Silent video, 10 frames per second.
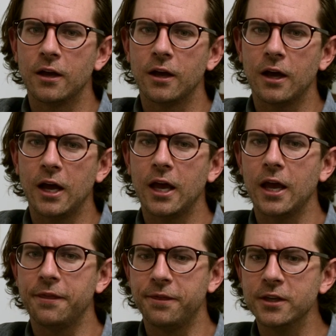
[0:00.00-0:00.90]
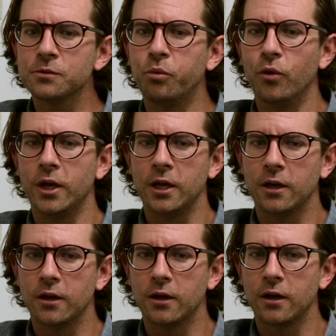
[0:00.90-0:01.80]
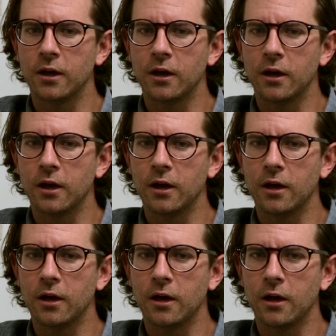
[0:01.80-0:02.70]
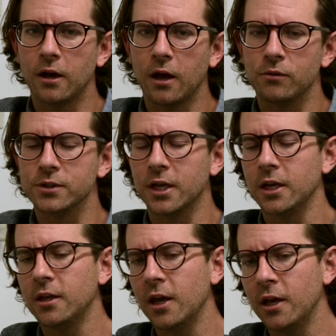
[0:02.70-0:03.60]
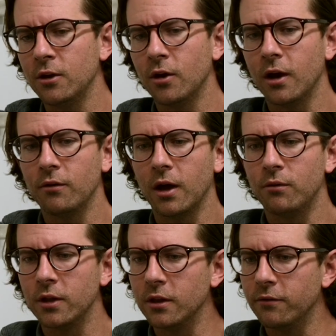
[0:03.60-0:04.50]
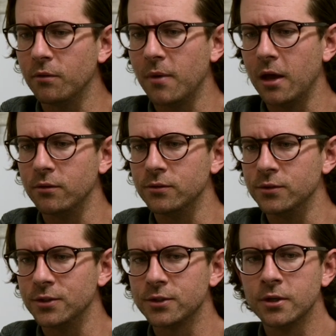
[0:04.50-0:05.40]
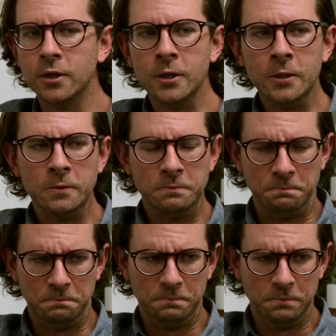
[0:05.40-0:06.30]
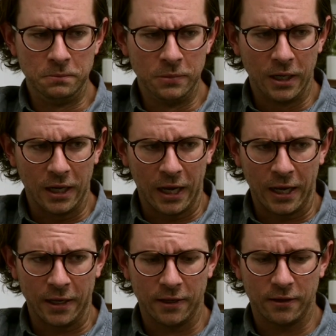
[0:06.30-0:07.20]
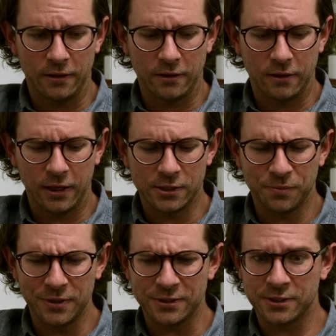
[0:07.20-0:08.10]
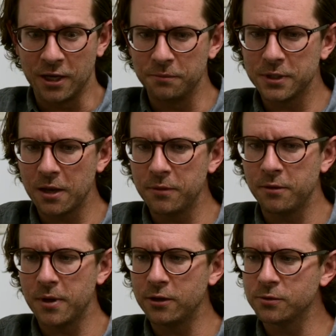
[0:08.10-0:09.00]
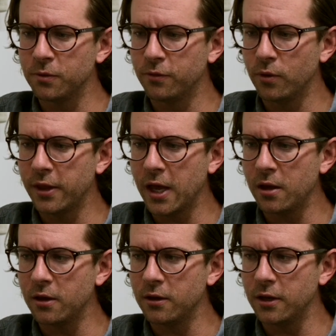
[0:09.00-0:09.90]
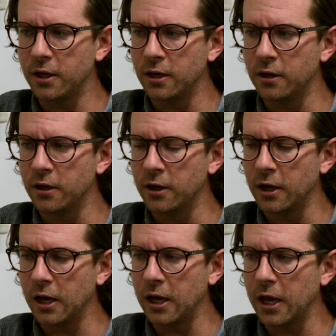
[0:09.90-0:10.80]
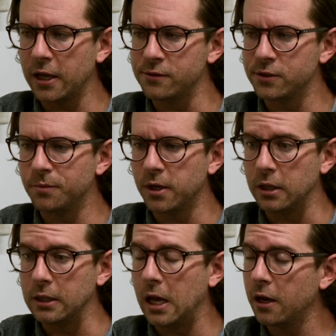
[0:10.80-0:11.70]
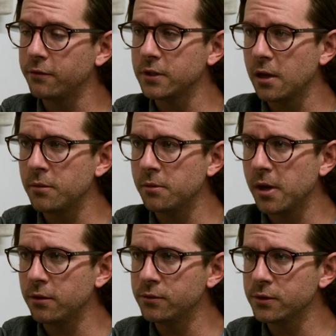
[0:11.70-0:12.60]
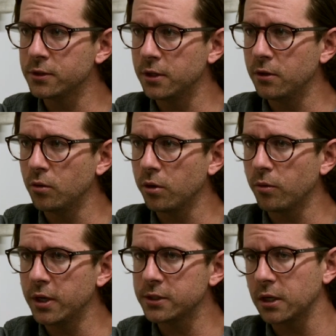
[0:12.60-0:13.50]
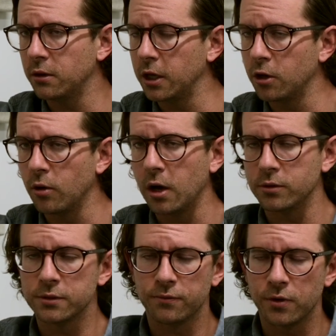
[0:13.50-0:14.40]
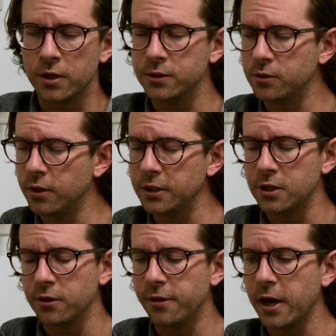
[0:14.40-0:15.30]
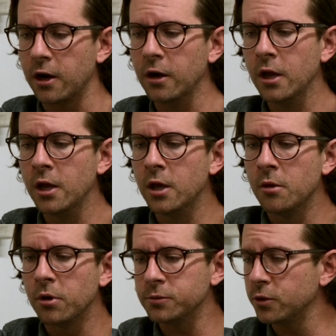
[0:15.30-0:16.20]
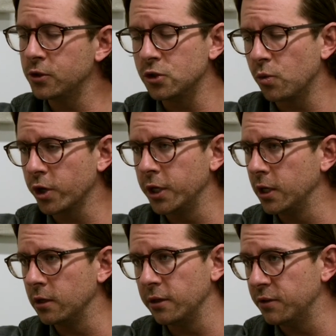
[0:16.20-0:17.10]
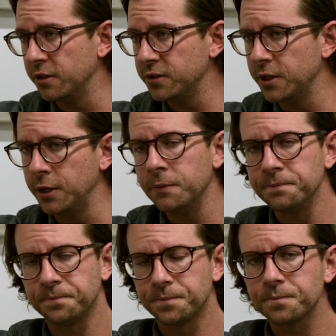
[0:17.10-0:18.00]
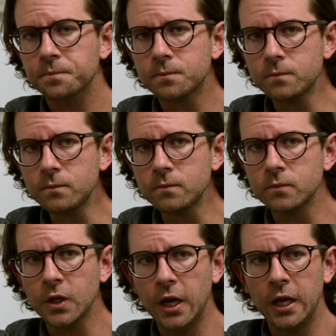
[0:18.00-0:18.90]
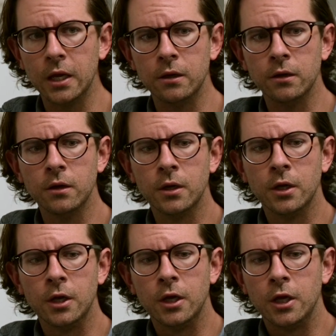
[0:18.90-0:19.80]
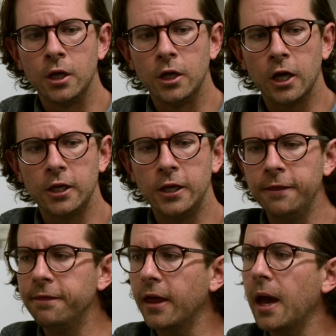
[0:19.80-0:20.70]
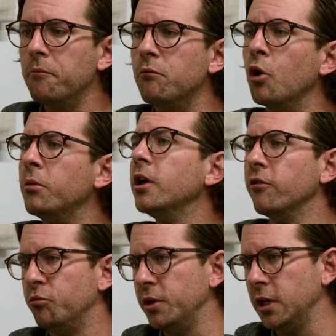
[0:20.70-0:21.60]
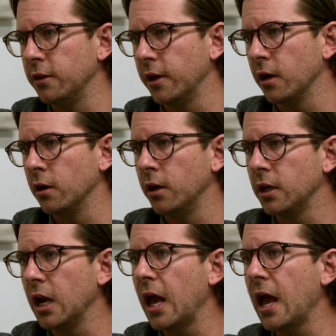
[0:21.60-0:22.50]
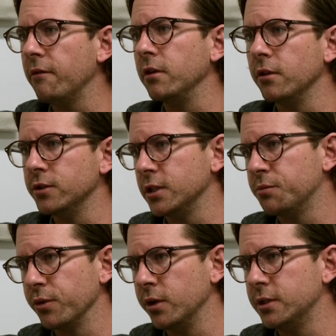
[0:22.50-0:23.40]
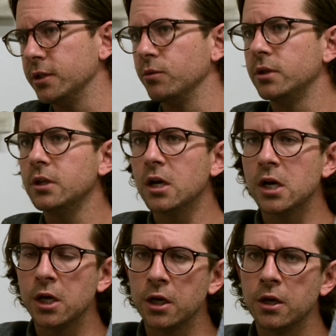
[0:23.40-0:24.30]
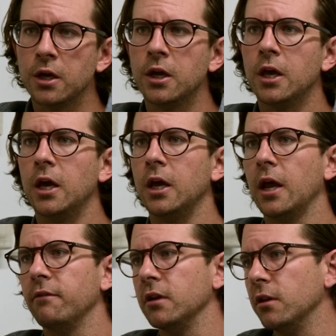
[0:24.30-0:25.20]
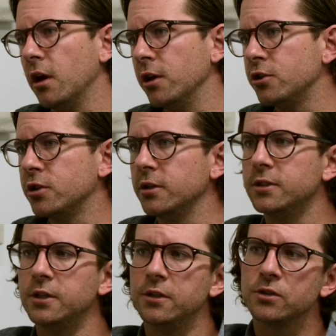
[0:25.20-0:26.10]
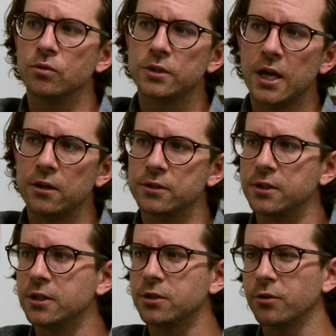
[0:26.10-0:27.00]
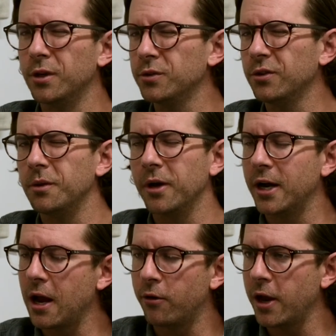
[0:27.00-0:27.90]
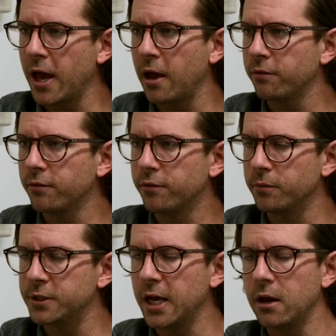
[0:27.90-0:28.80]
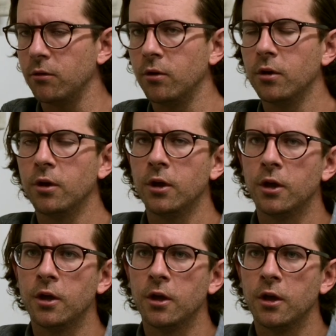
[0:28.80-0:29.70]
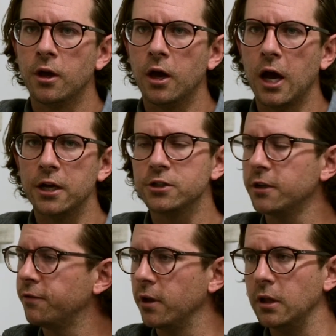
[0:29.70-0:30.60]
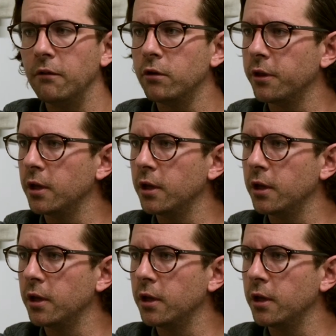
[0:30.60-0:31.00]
at this point, I was like, yeah, I really love the mountains. I had spent some time in the mountains before that, and I hadn't spent a lot of time in the mountains in the Northwest. I'd like go out with some friends, do things here and there, but I was mostly just working and lived in the city. Yeah. And in that moment of being there and kind of having those experiences with Doug and having lunch and seeing these cool towns and this history, and it was only about an hour and a half from Seattle, I just like fell in love with it.